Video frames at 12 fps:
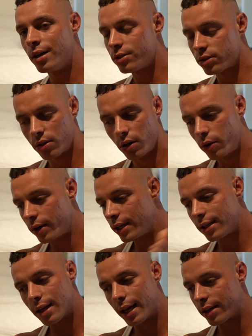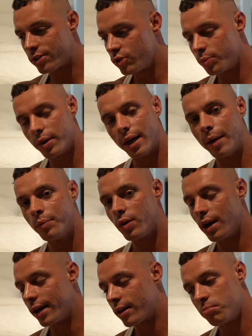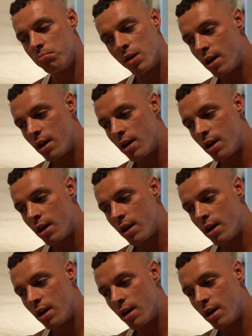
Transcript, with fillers: Just go in it like super empty, like